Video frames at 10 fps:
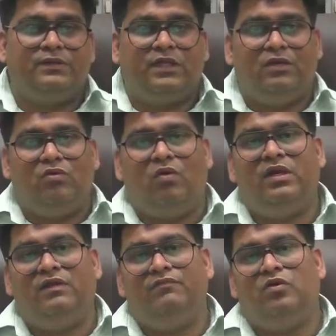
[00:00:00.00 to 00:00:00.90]
the
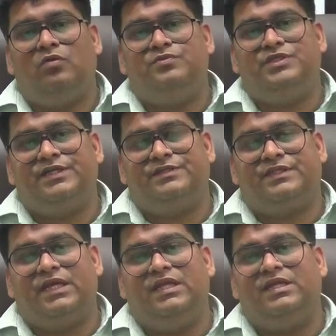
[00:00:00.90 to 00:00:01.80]
non-living objects
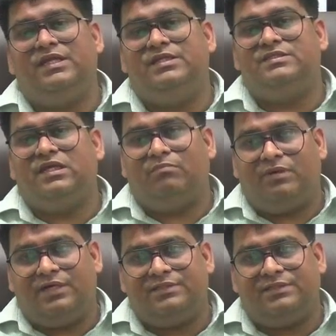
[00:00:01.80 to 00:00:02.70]
can increase their
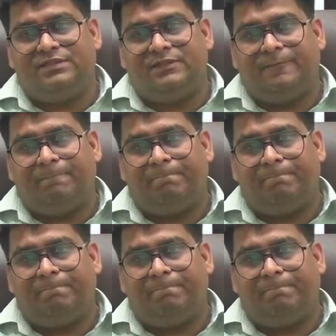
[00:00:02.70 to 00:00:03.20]
mass